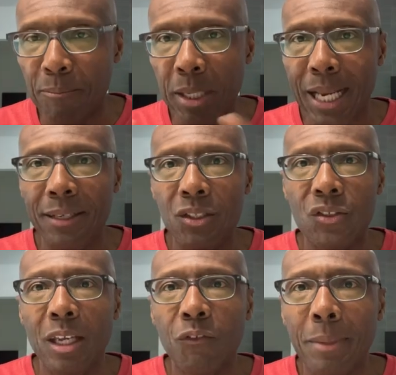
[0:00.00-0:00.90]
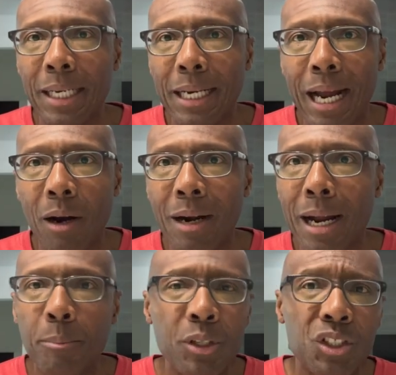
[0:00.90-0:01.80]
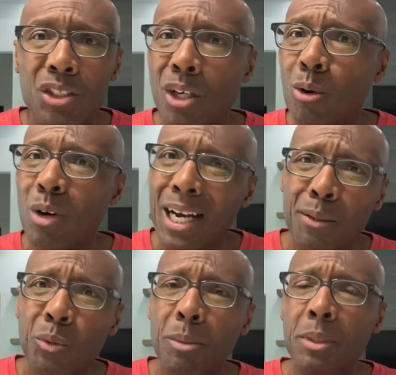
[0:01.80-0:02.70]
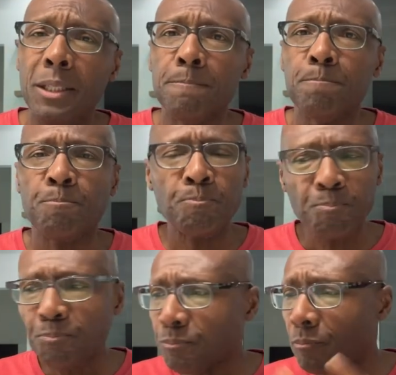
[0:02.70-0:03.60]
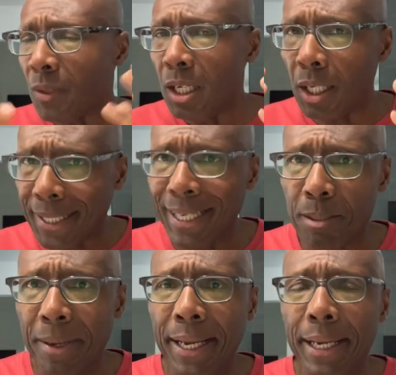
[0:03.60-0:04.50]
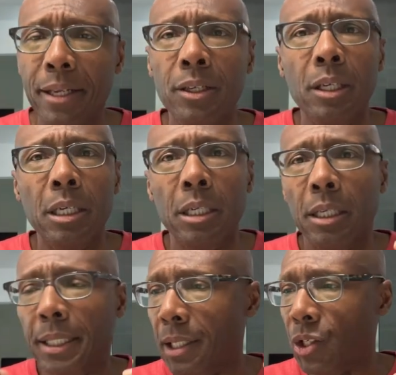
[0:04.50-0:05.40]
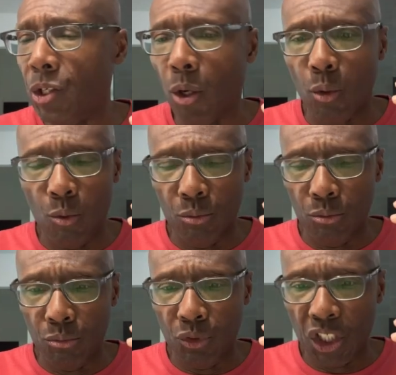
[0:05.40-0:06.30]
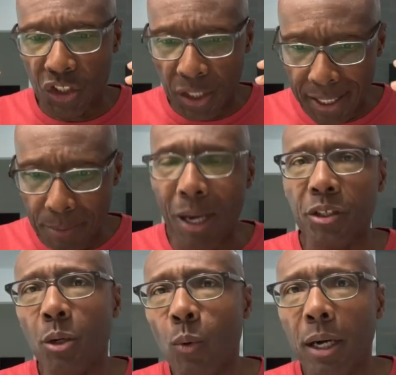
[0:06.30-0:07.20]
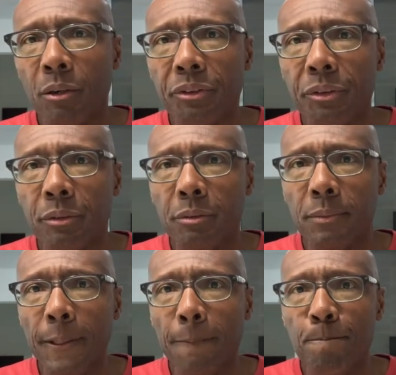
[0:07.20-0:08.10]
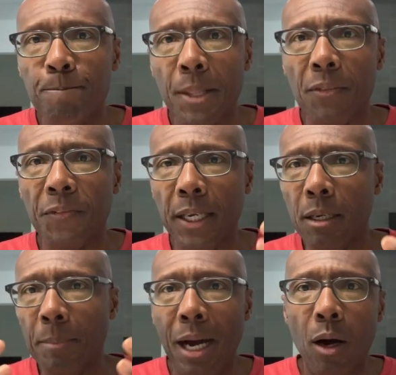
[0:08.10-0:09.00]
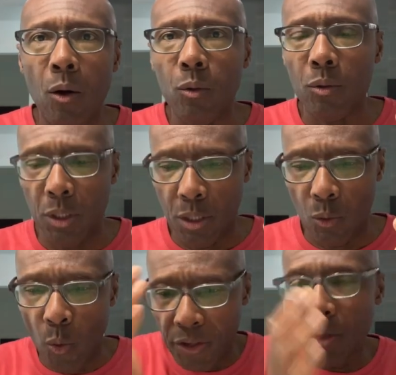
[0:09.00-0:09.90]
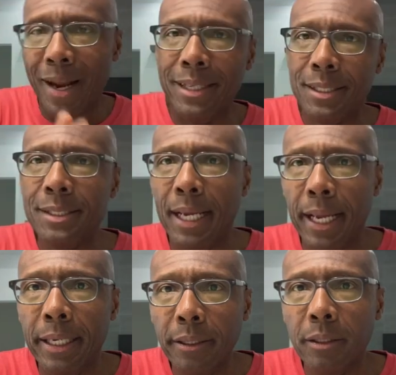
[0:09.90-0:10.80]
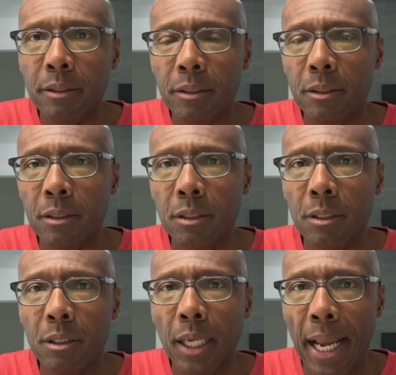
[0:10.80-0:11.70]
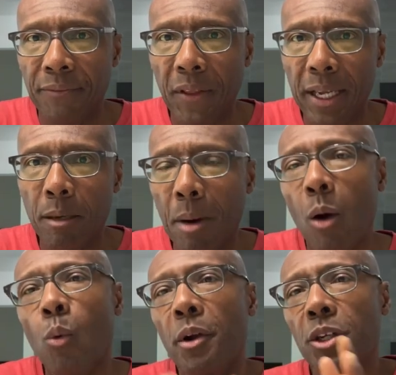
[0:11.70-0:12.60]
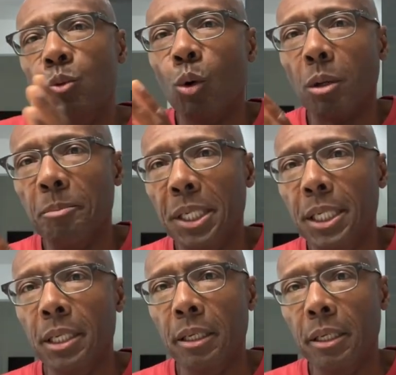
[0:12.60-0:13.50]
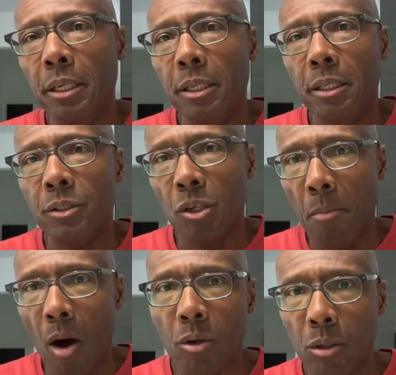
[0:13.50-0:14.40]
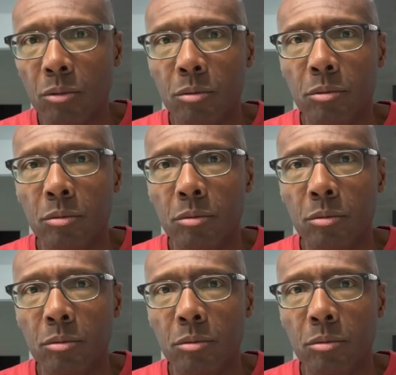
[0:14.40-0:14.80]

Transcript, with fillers: I've been at this thing for about an hour. I appreciate y'all rocking with me. Again, man, you know, just think about your wealth. Think about where you're at today and think about where you want to be tomorrow.